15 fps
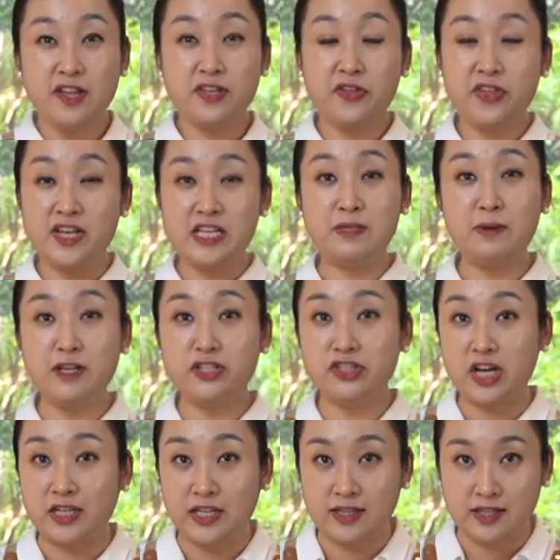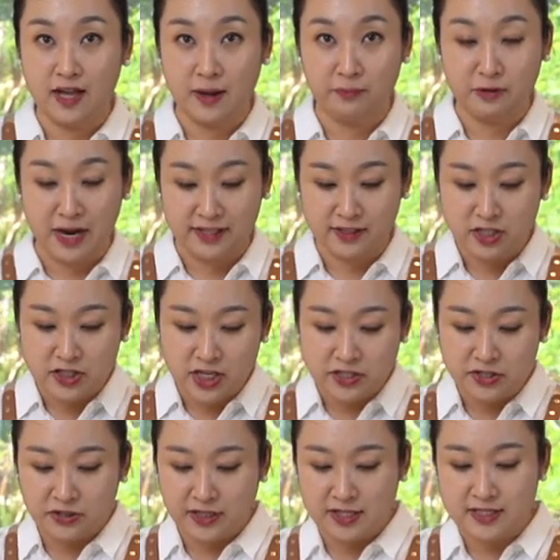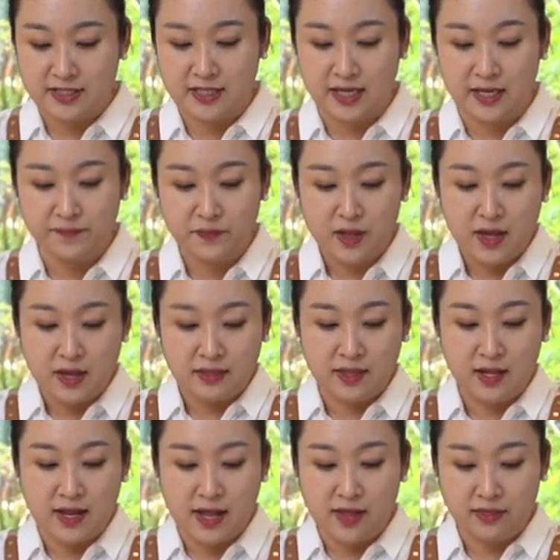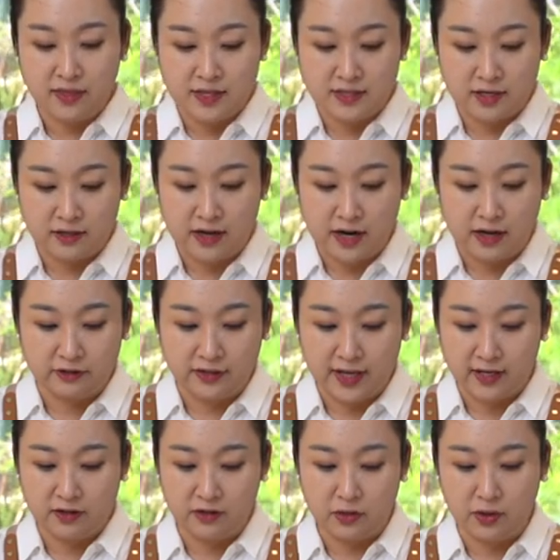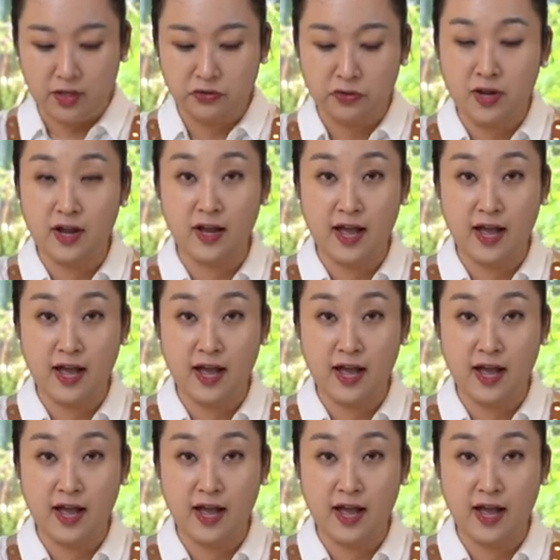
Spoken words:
So this is my shredded radish. As you can see, the length is around like, you know, ganito lang